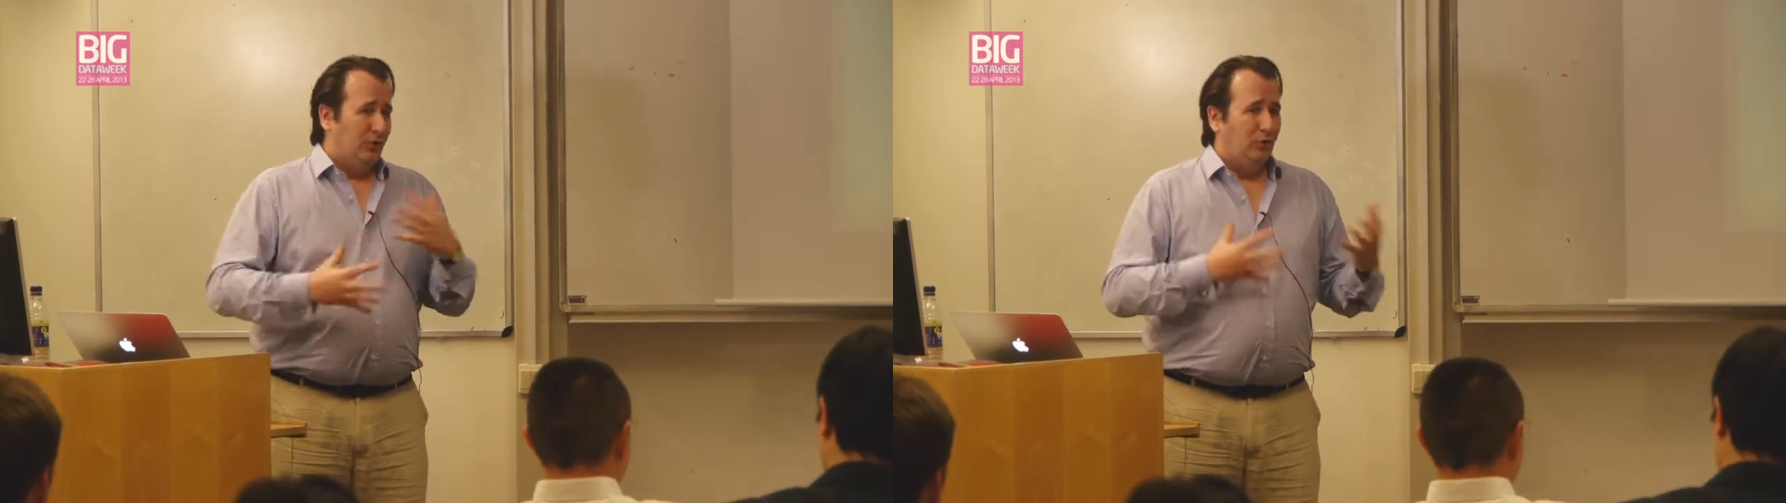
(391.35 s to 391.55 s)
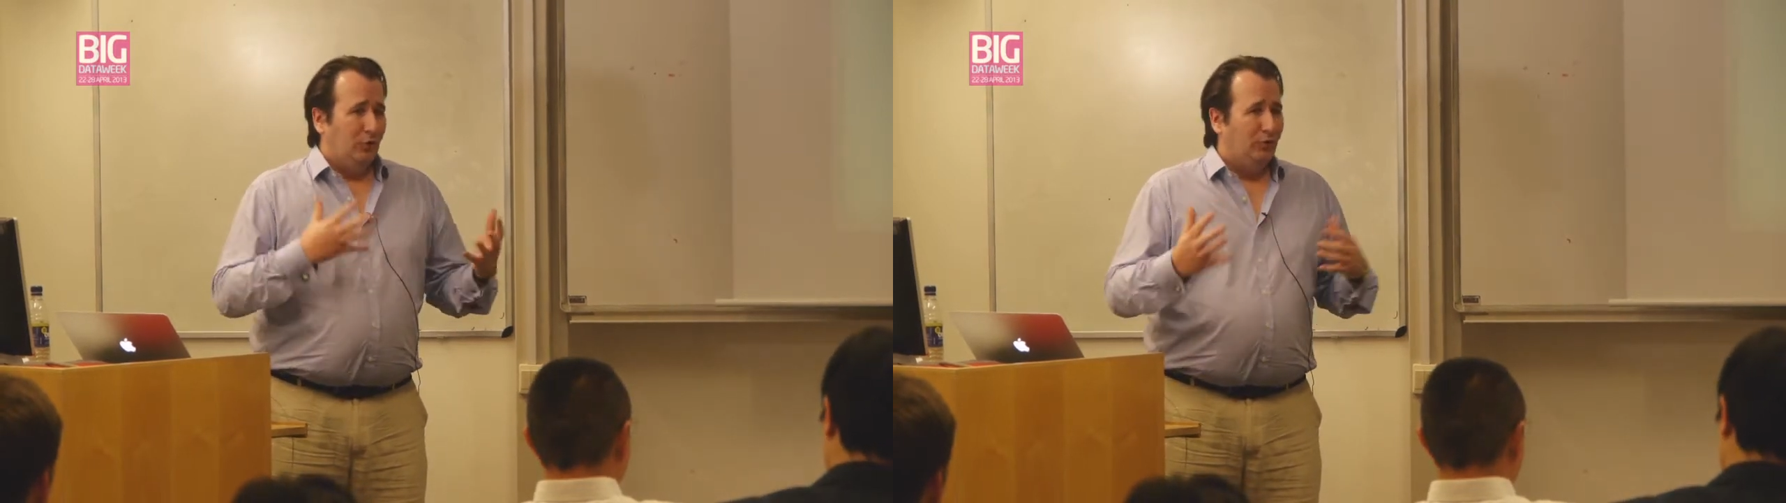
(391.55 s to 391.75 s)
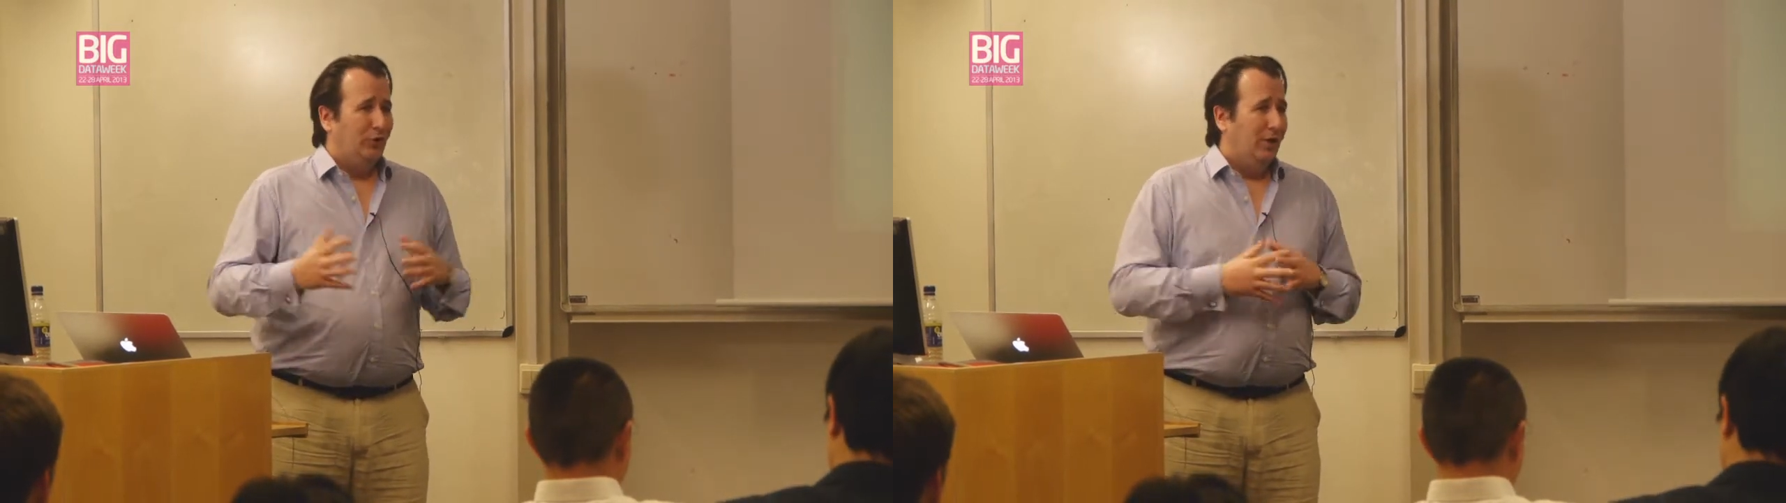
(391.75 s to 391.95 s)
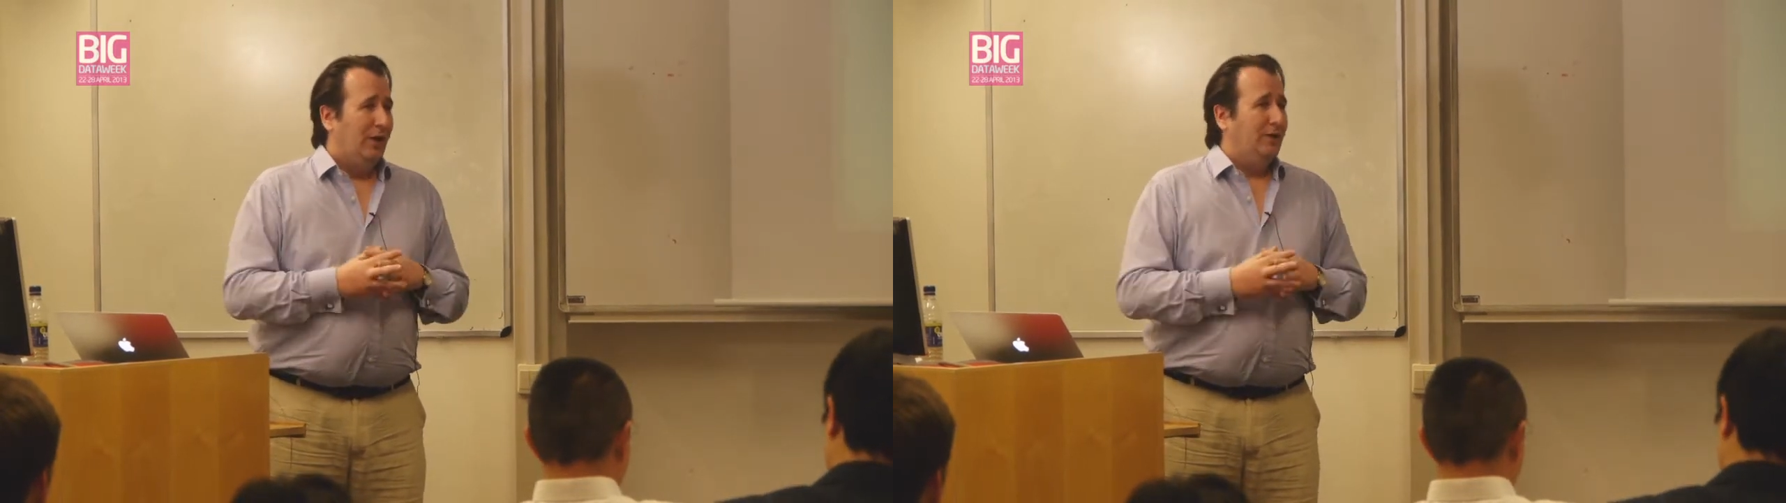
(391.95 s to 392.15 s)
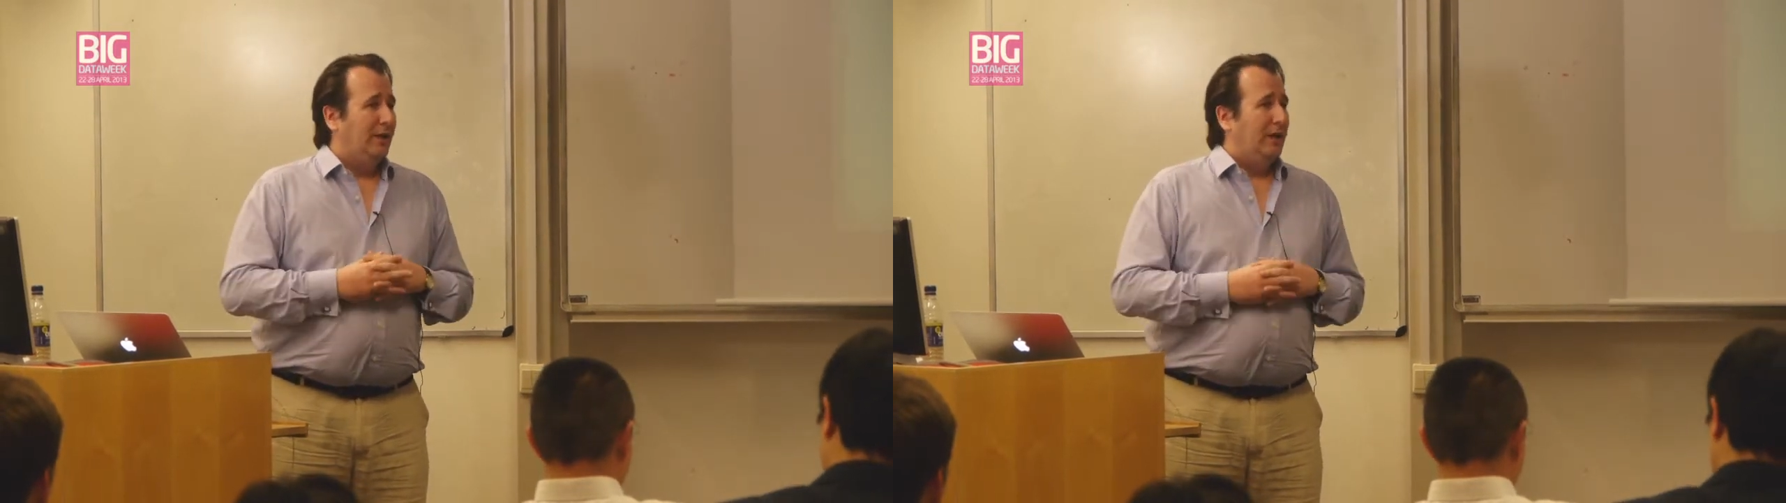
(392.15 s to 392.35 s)
you
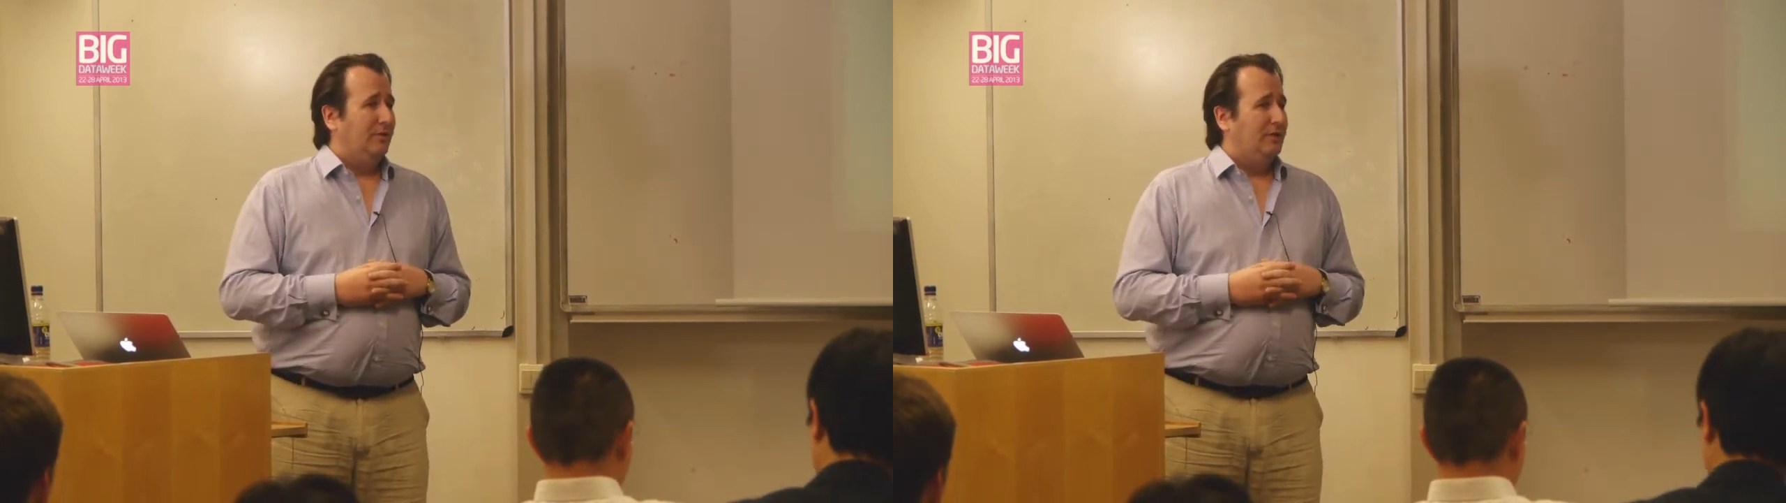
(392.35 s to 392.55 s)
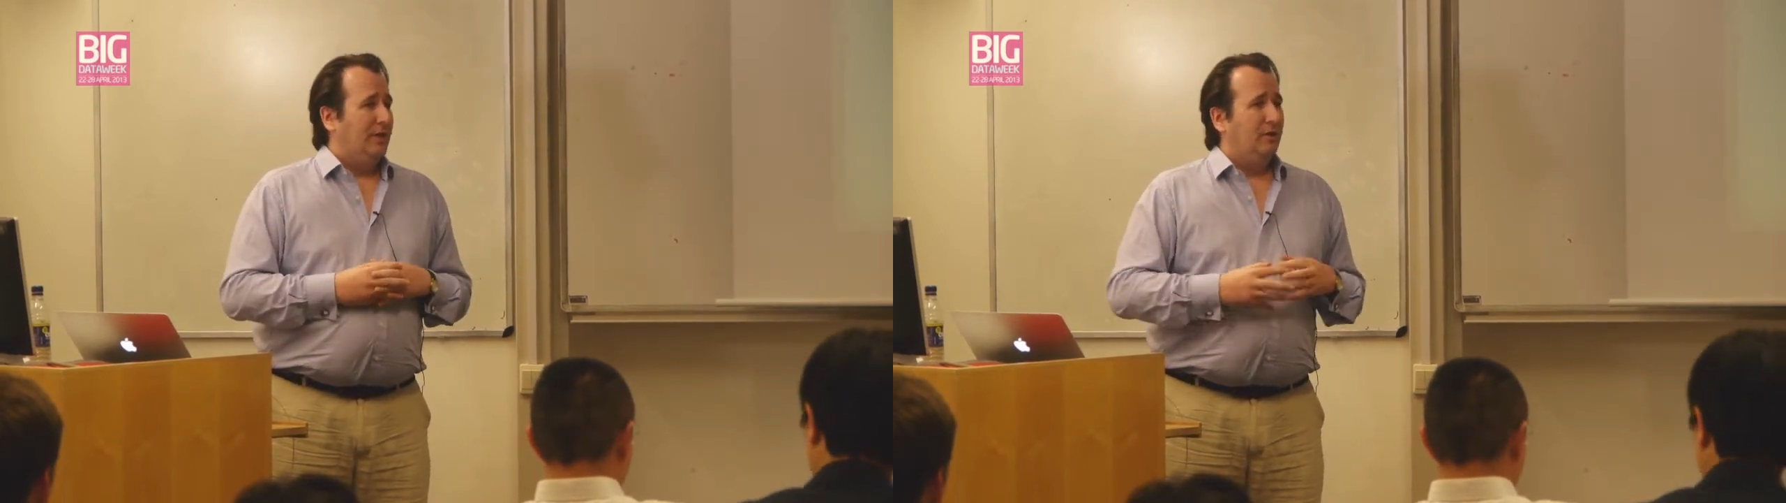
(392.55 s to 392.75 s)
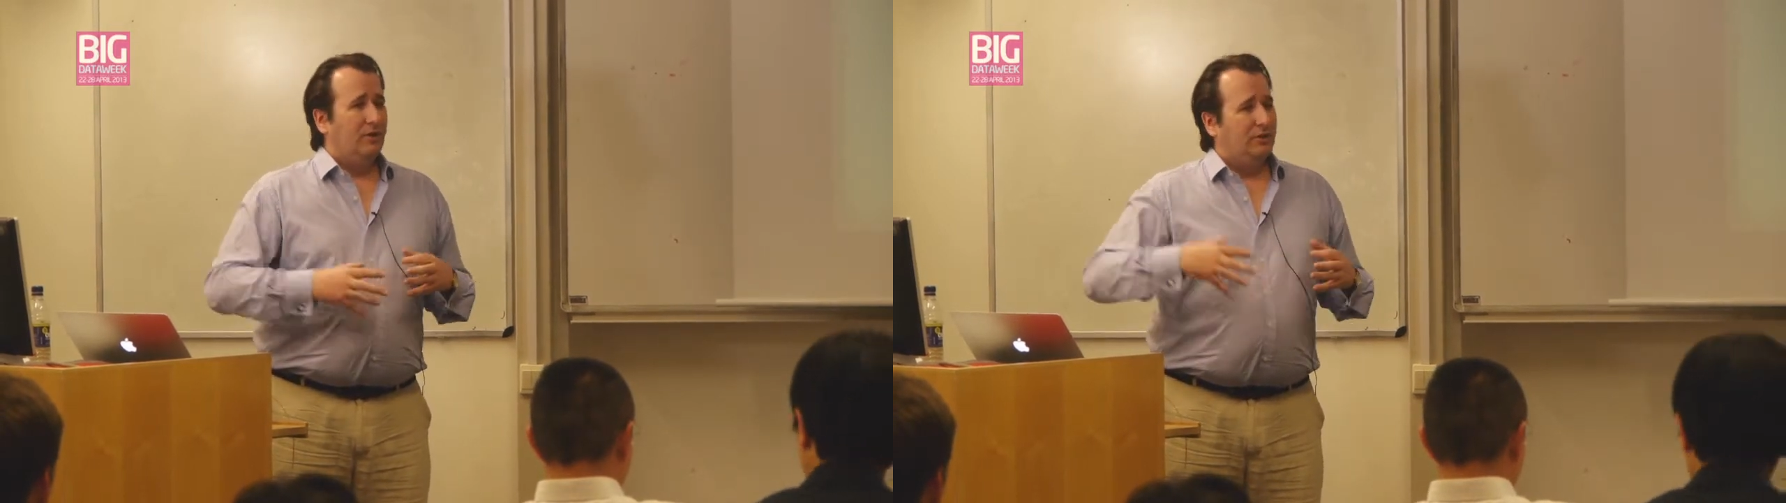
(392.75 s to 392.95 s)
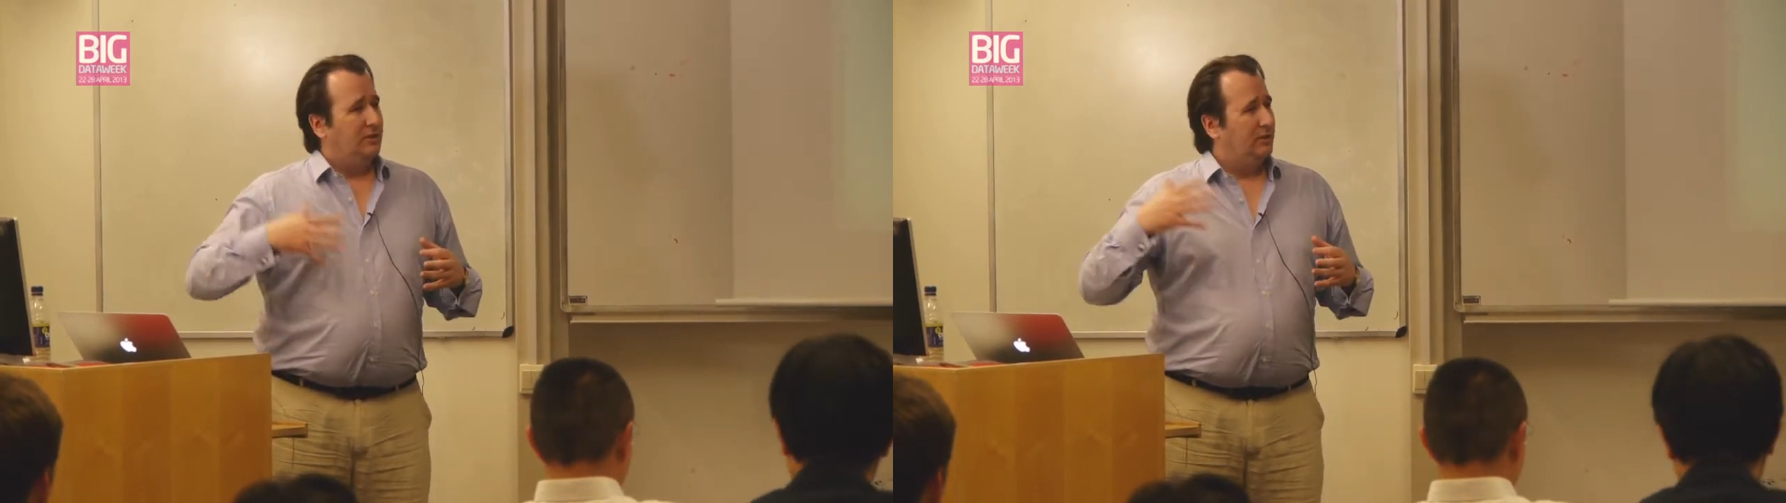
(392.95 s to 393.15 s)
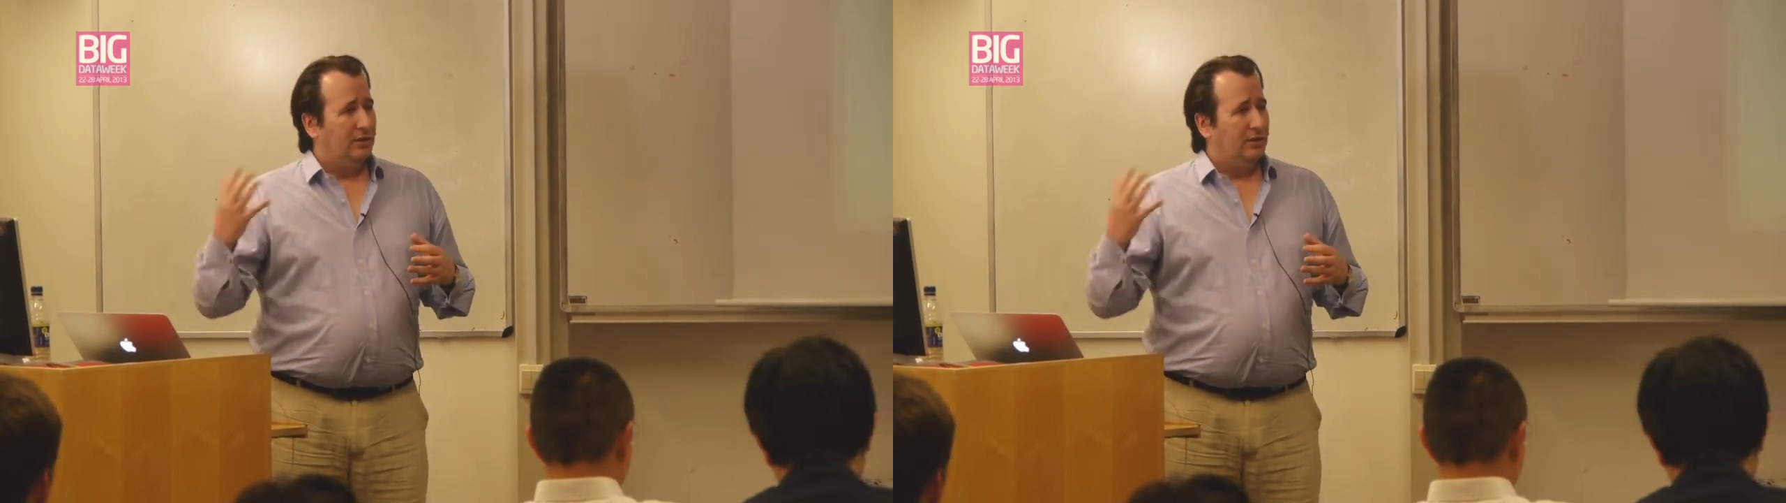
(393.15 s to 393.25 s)
like your cloud technologies,